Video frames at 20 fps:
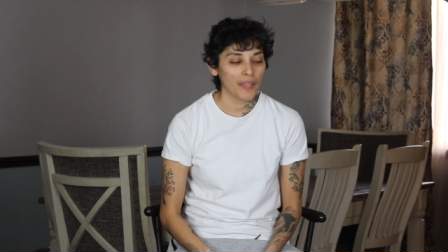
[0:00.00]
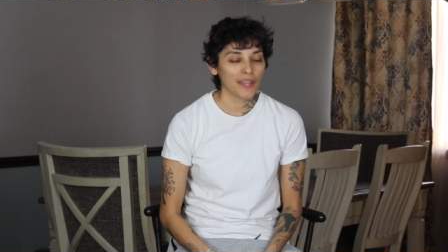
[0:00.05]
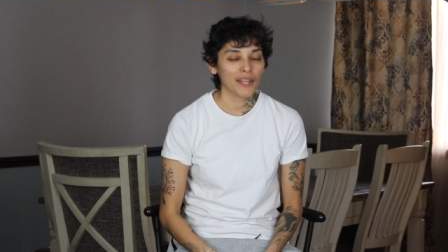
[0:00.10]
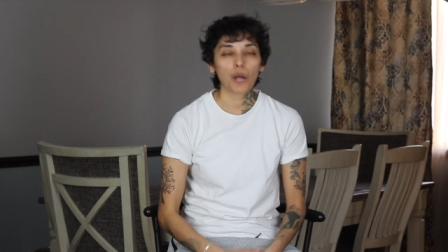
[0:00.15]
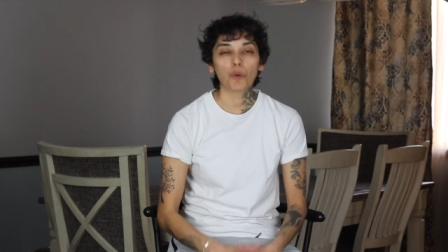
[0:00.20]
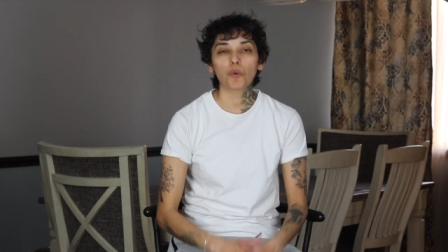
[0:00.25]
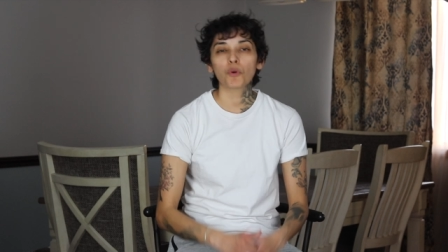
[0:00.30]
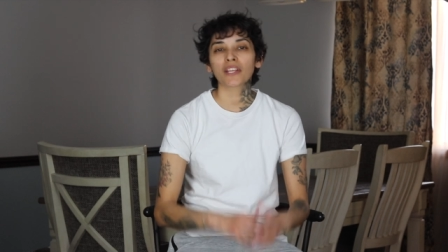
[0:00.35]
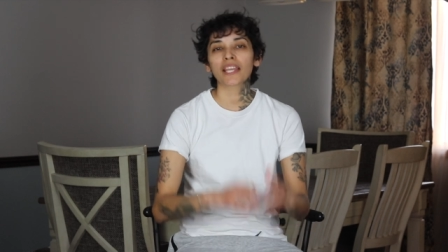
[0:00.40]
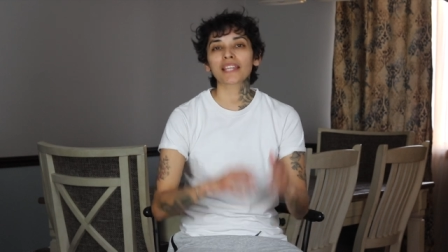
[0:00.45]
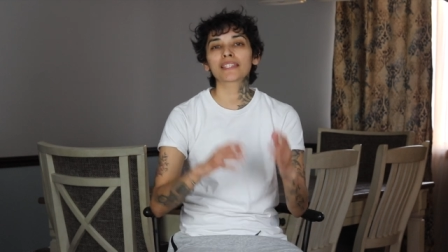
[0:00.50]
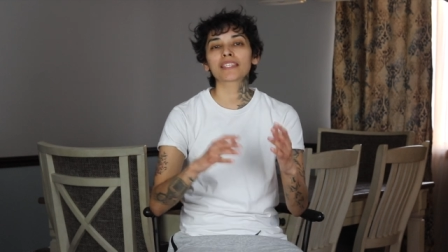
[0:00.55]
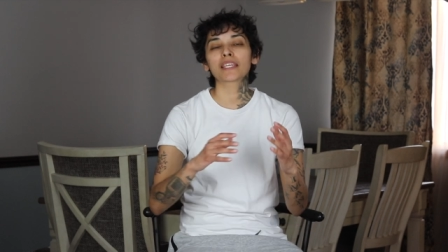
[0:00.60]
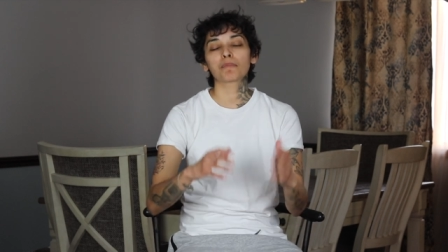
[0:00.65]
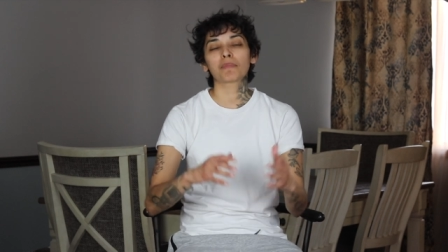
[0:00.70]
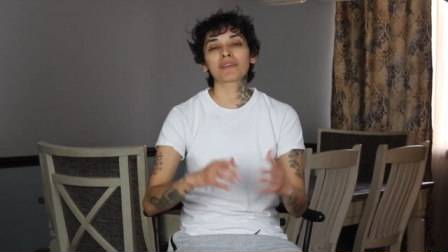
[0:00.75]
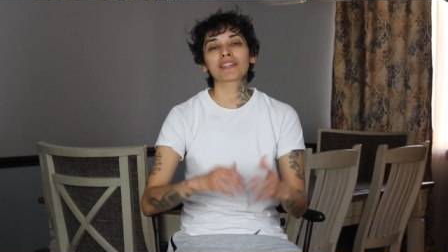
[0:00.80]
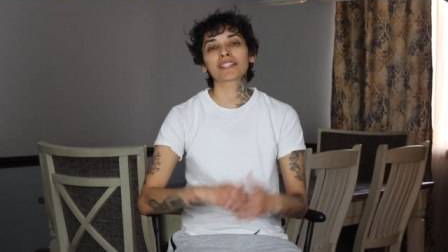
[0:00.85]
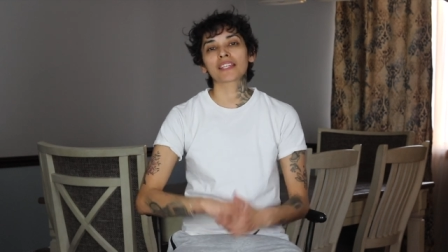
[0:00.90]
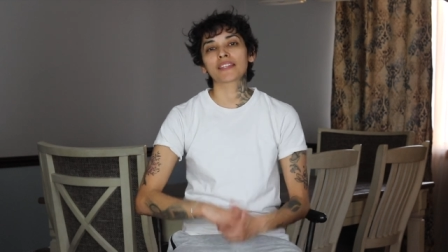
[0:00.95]
And I will get
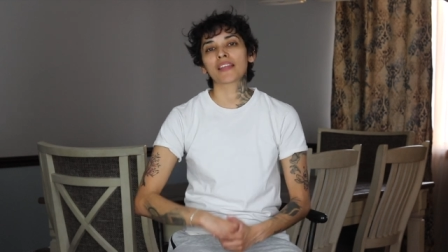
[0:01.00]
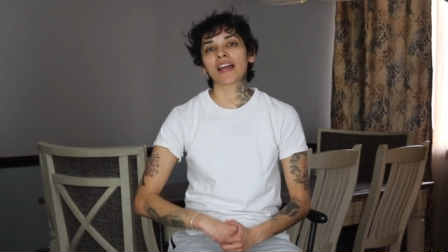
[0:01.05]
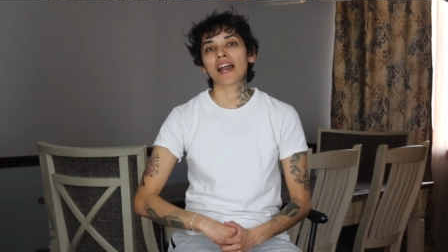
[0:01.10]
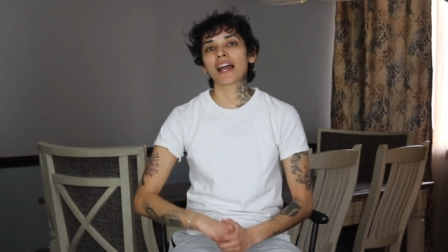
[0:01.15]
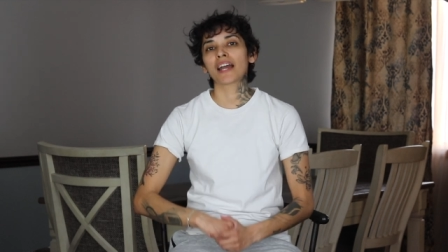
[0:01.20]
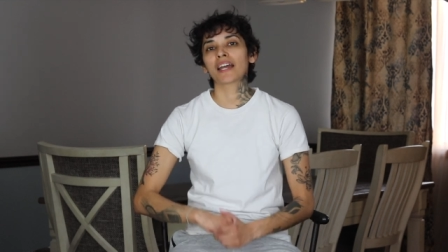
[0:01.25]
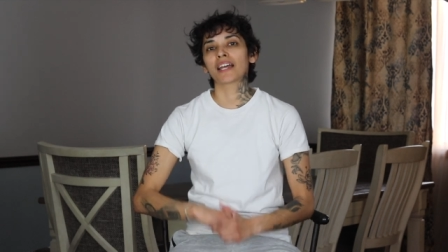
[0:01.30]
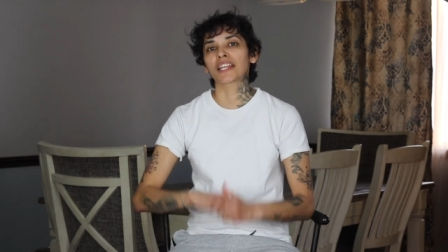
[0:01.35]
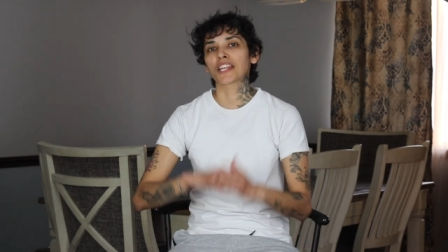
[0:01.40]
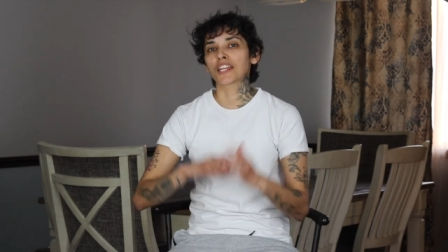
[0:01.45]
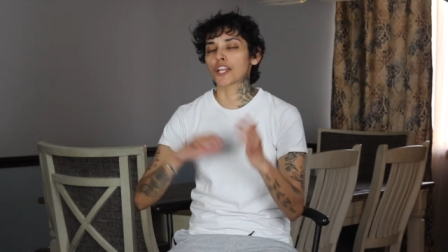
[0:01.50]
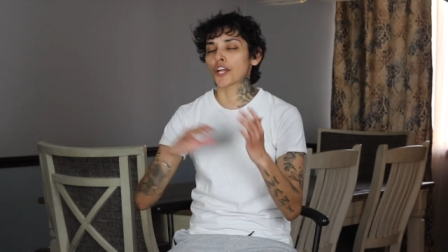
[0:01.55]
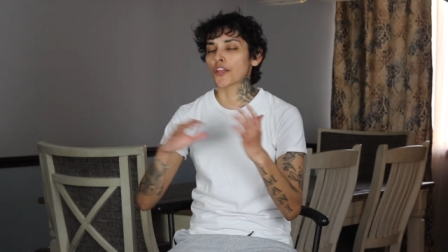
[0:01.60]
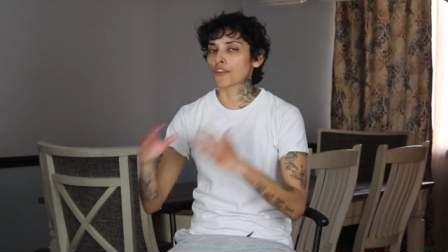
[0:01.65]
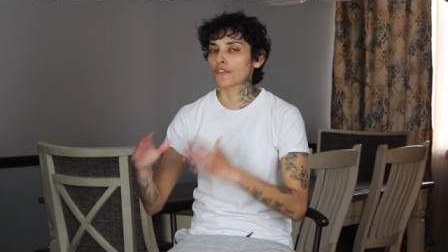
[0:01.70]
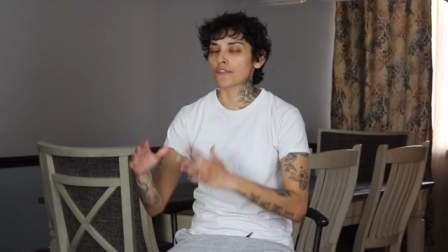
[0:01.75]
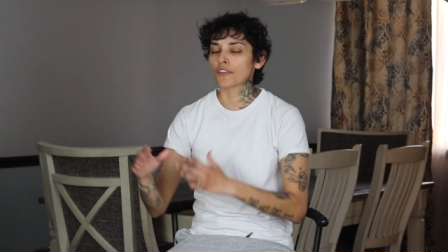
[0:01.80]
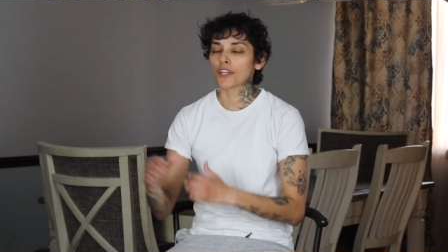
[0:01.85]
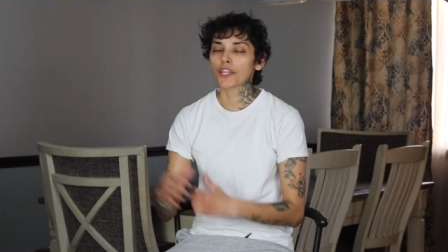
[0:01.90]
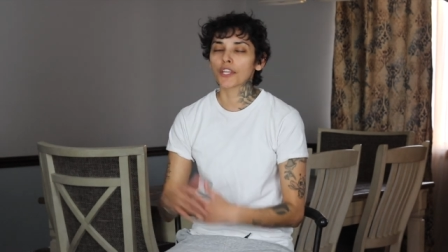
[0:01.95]
deep into that in
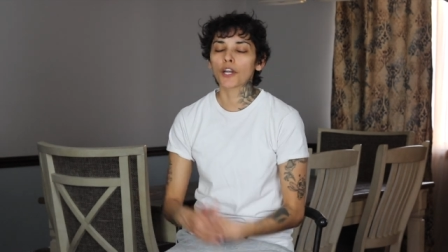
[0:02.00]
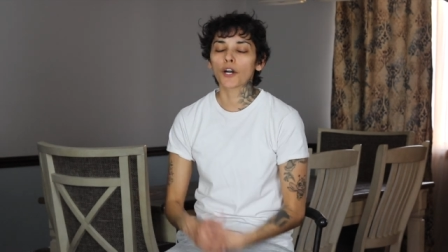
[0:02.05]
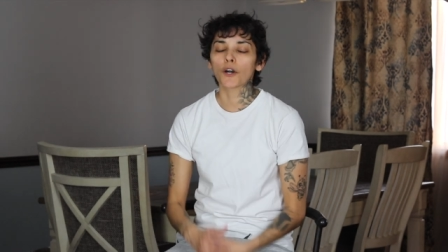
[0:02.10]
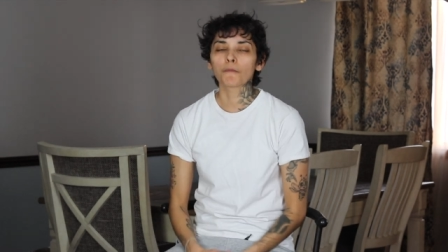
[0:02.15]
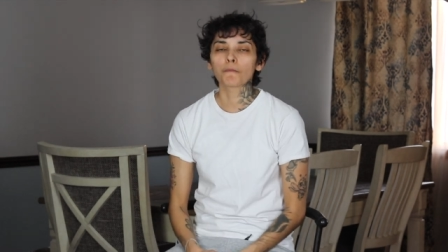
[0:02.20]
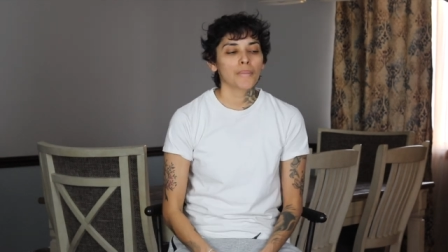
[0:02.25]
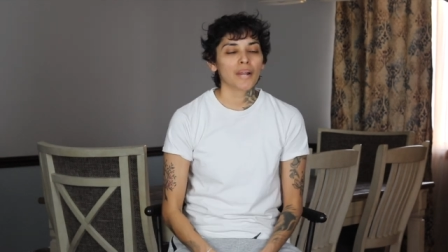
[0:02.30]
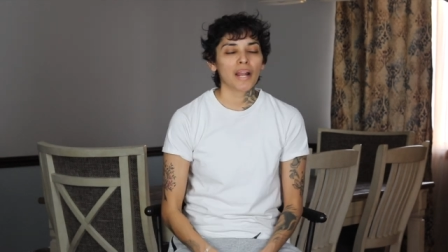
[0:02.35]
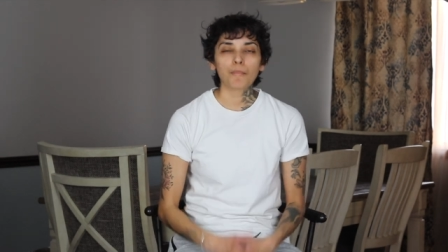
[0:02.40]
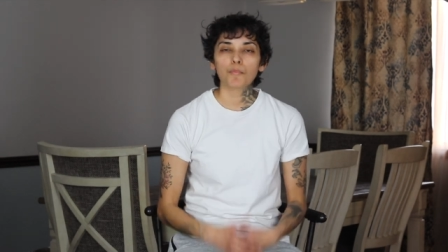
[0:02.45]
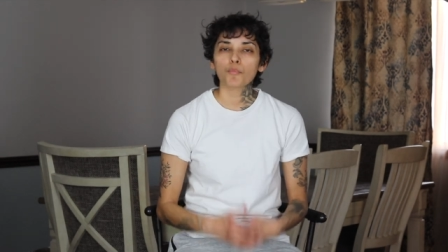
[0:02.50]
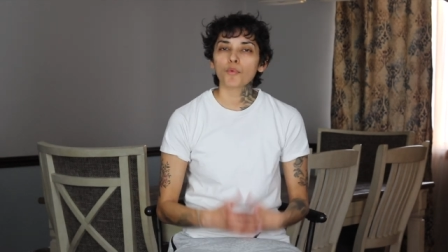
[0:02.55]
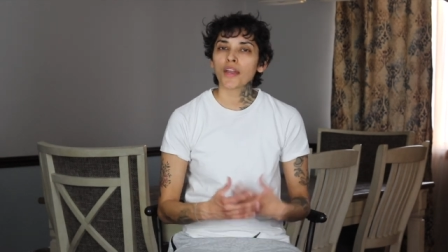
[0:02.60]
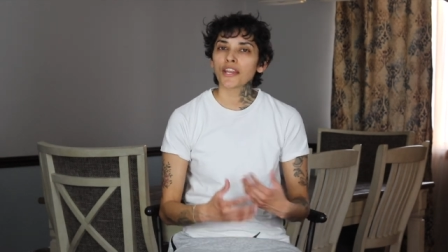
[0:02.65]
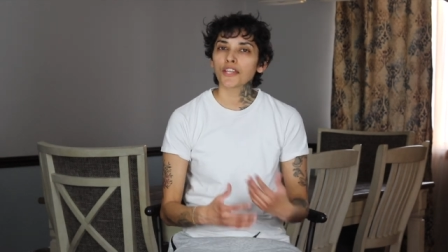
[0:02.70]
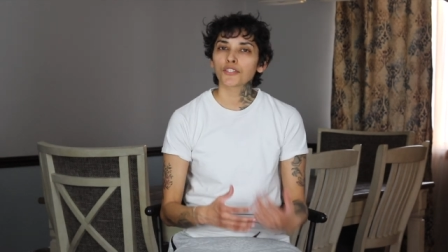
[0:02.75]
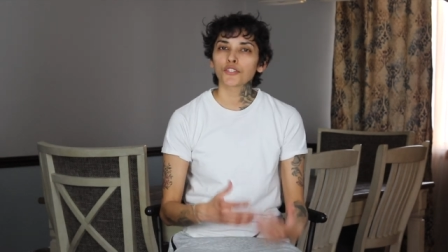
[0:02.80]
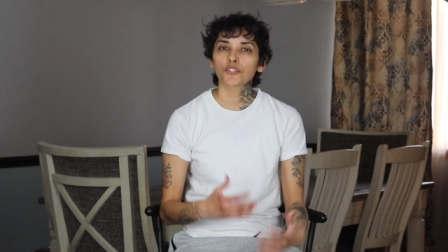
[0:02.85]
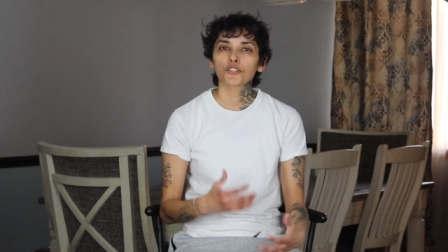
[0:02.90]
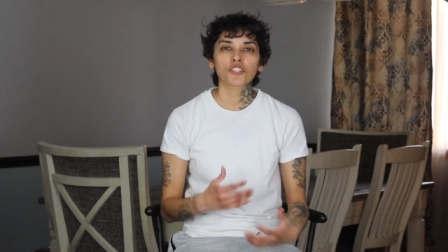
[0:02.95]
another video. But I'm
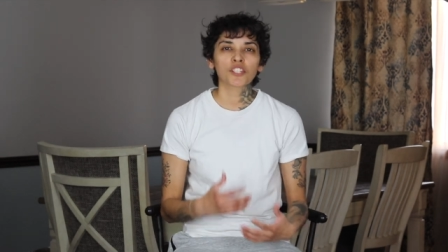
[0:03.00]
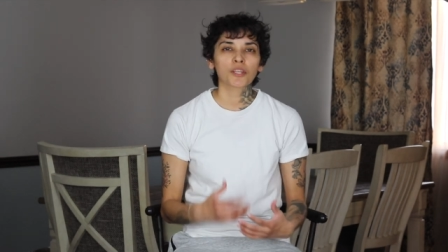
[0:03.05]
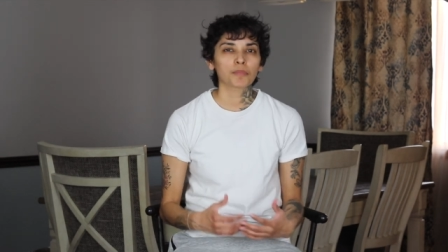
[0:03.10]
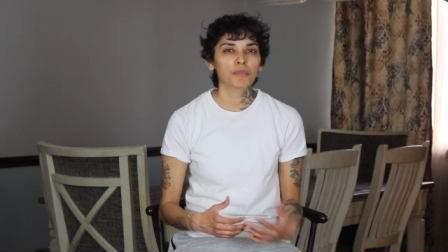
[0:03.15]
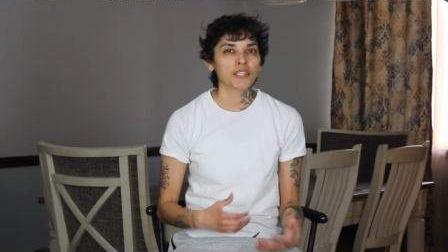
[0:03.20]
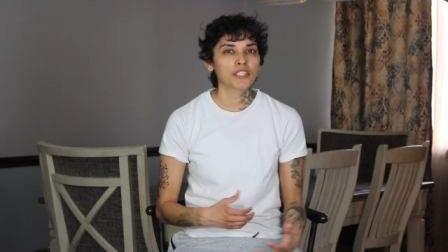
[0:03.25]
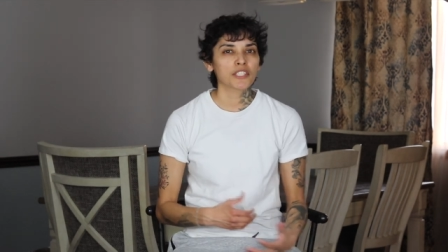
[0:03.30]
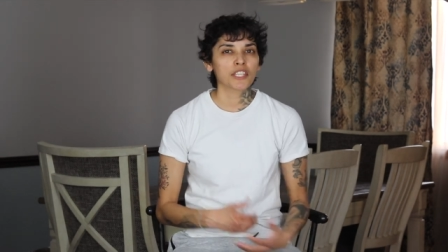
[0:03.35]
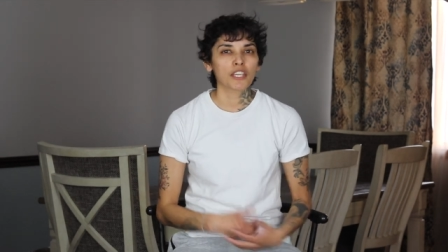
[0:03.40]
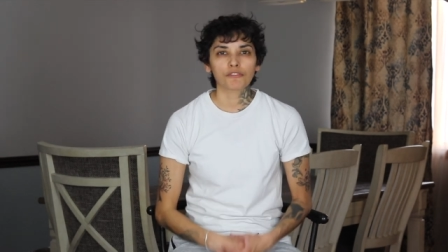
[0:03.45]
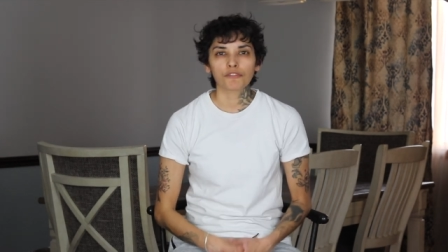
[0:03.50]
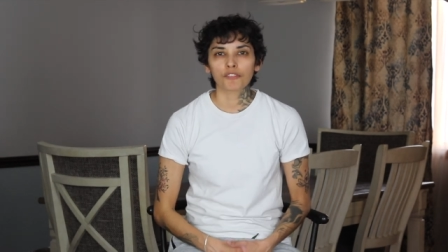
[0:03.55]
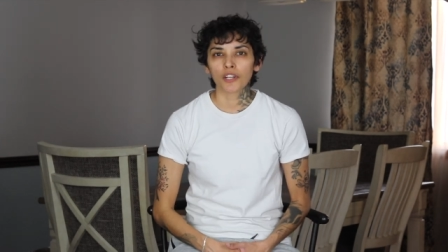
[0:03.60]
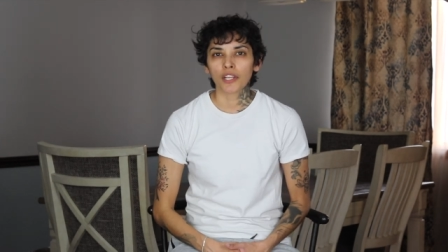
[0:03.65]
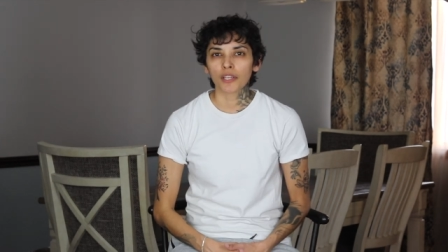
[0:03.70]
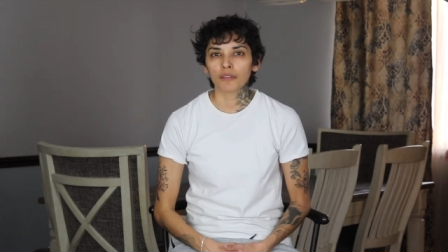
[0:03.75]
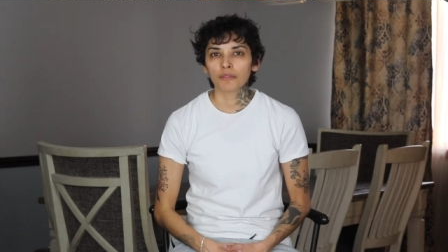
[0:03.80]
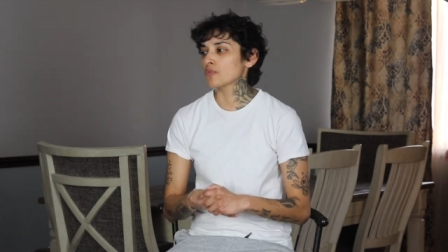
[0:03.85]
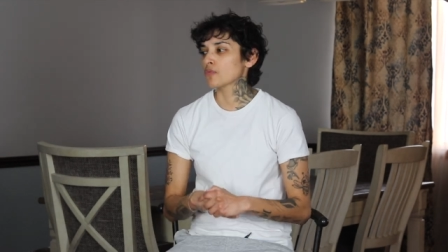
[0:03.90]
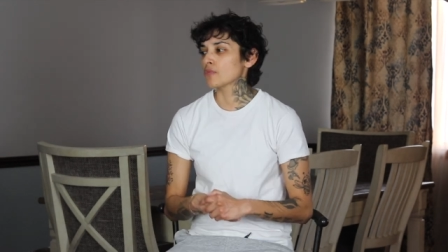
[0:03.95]
ready to do something different,